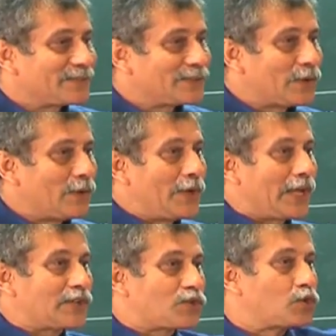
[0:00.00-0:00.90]
So you
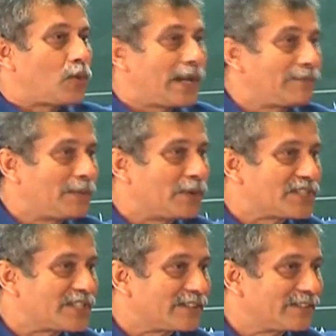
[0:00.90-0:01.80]
can choose one of them
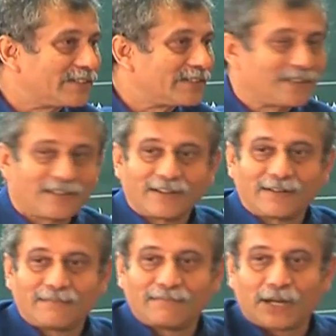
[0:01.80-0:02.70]
origin.
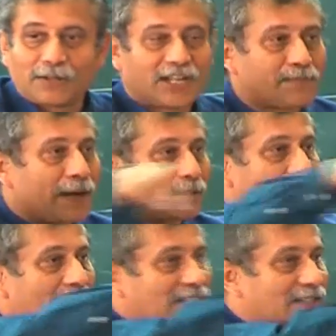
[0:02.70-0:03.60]
But with respect to
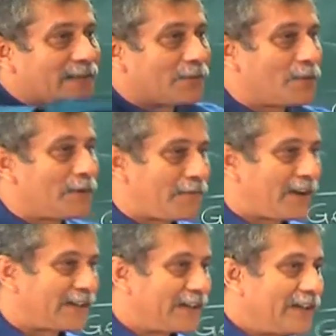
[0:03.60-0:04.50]
that, others have to be
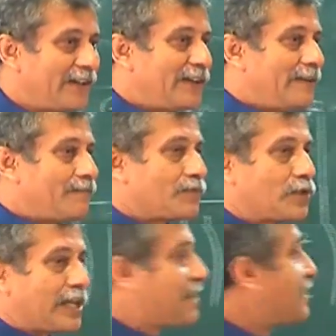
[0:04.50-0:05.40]
defined.
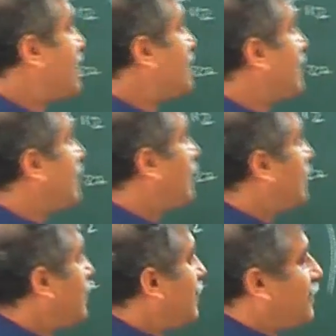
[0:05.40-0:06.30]
So that is the reason
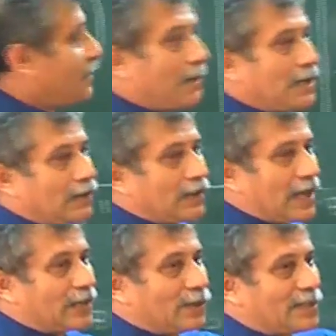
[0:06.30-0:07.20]
the molecular
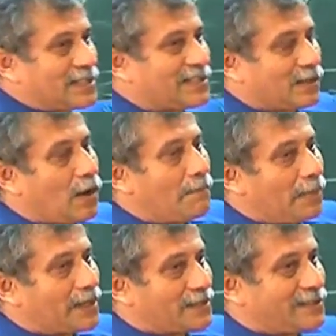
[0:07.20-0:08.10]
calculations are
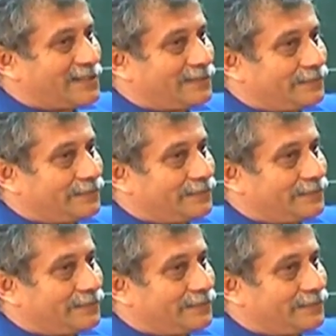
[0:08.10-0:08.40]
complex.